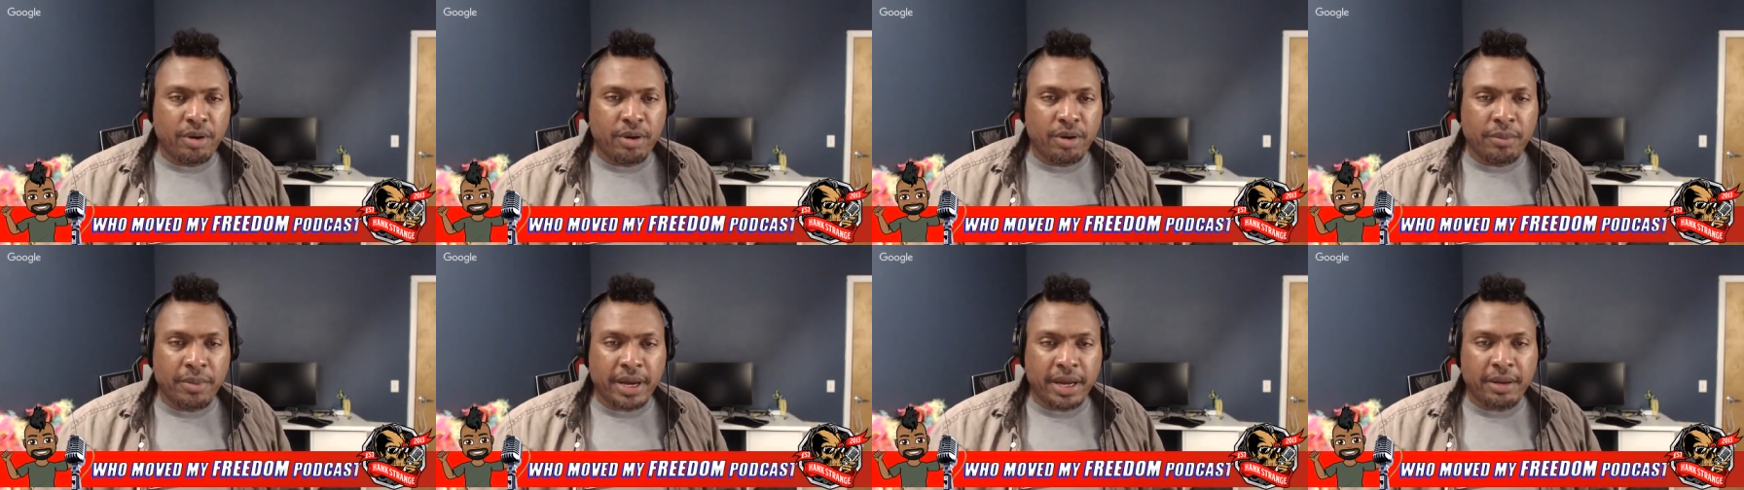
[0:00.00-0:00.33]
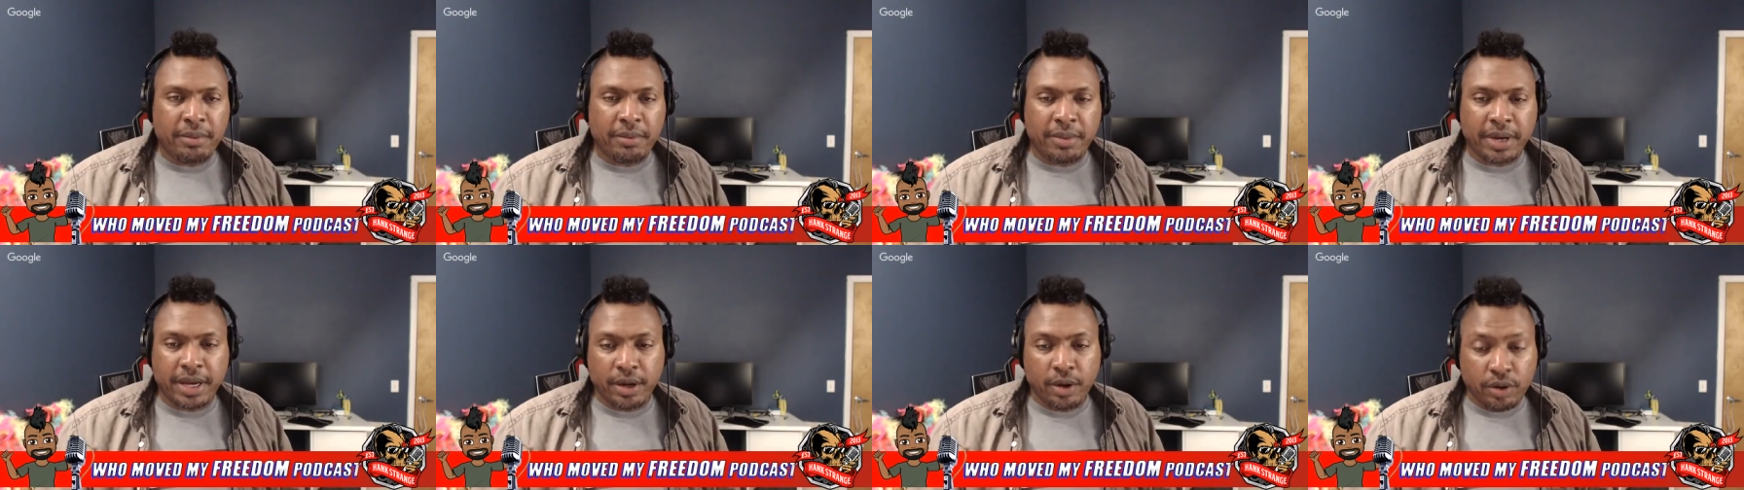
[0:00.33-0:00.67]
my
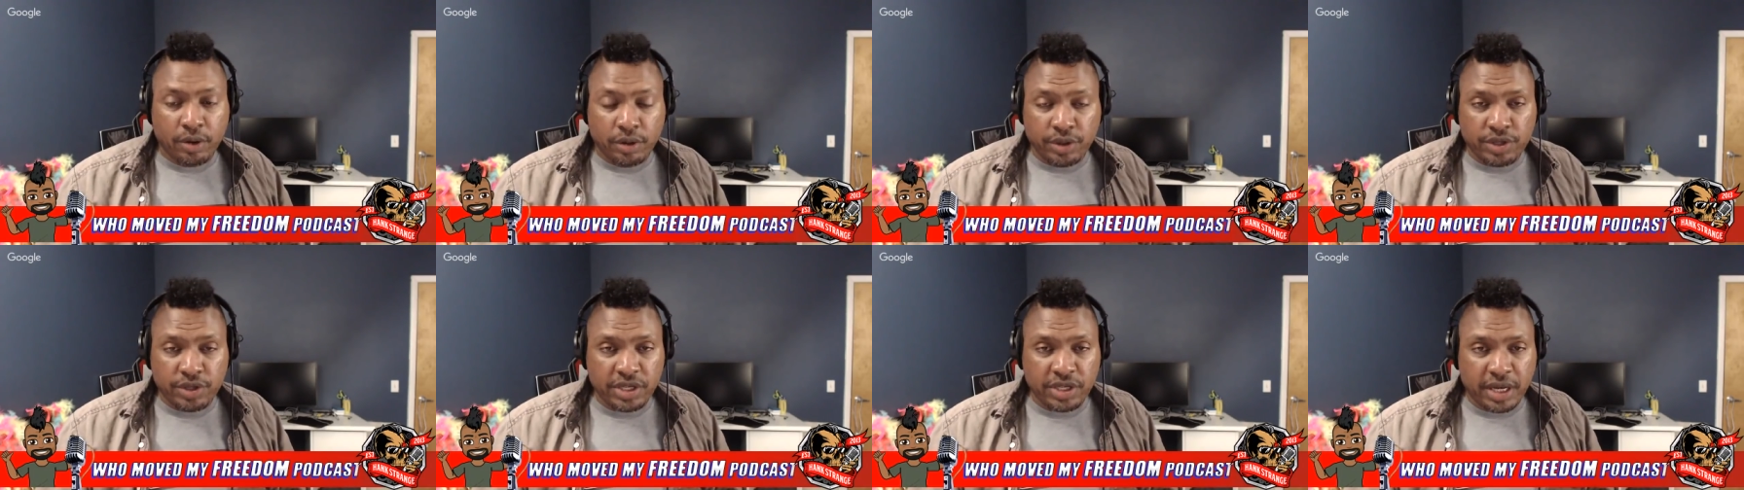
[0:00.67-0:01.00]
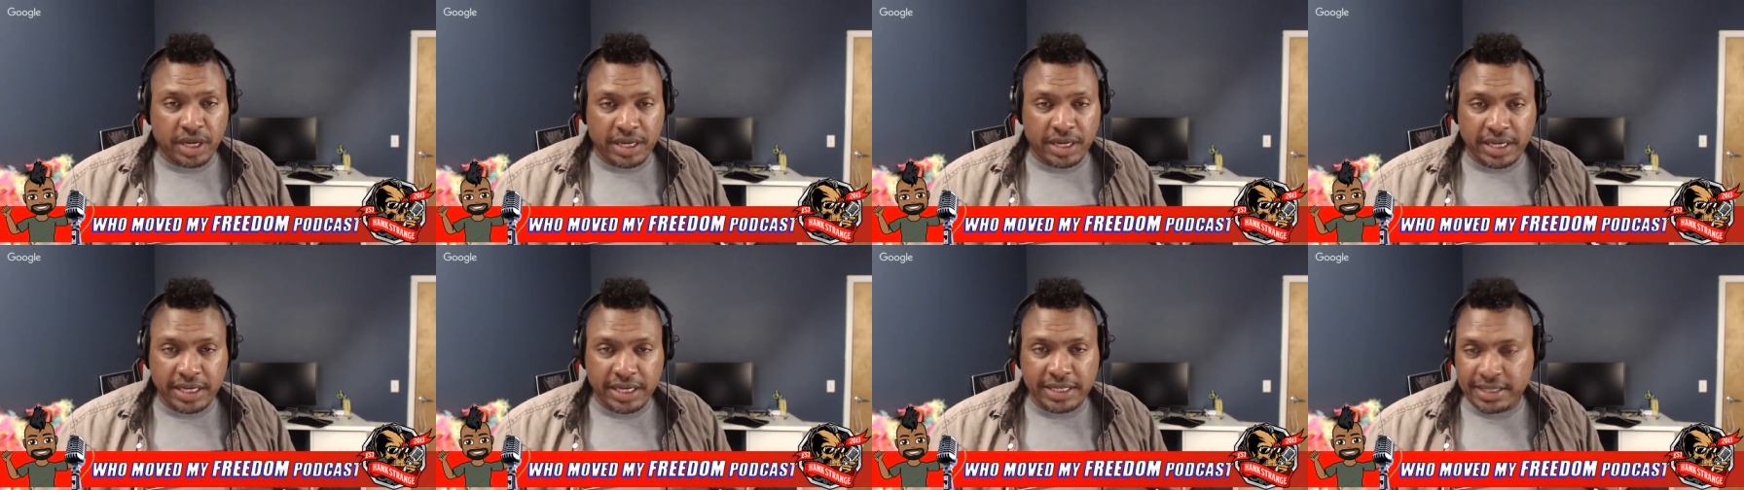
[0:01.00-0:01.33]
my older son,
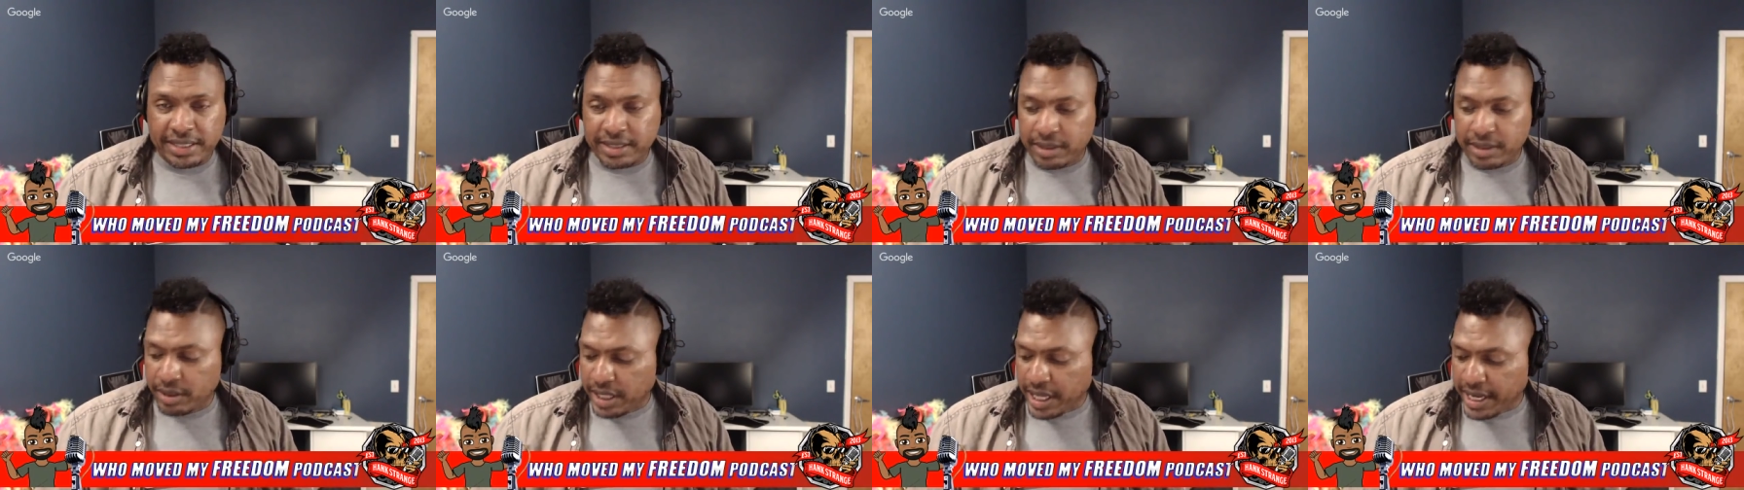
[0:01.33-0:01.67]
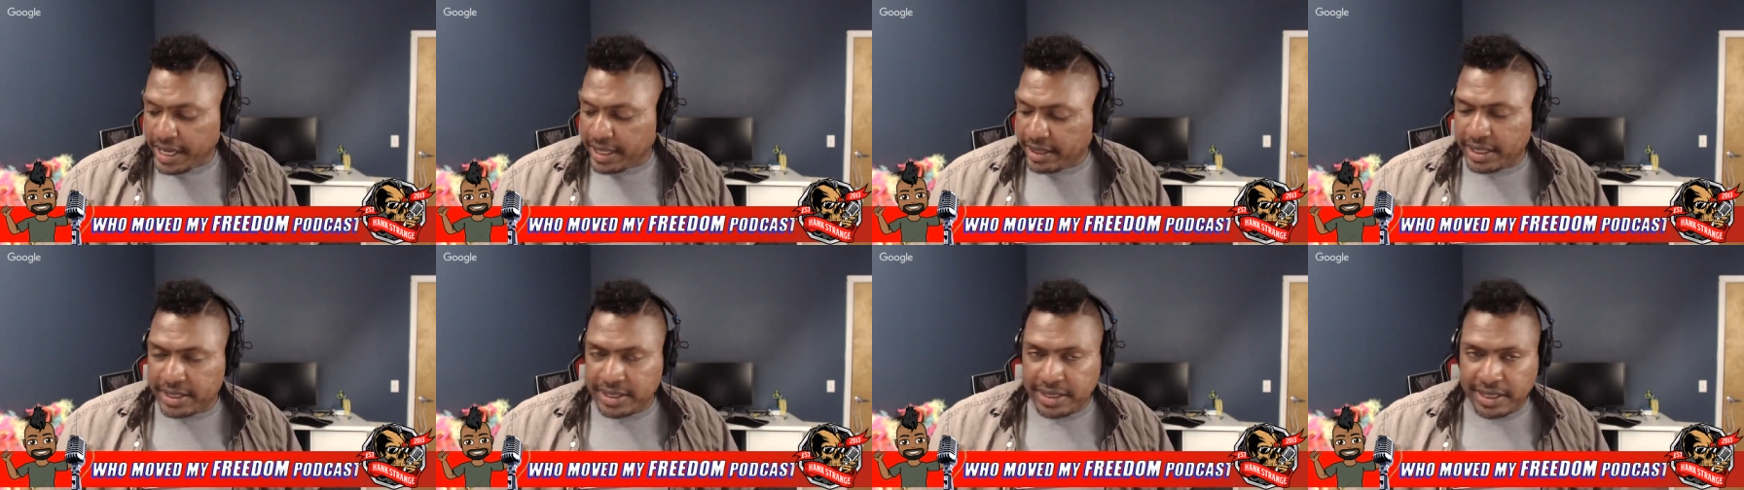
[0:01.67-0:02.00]
and he's still like this.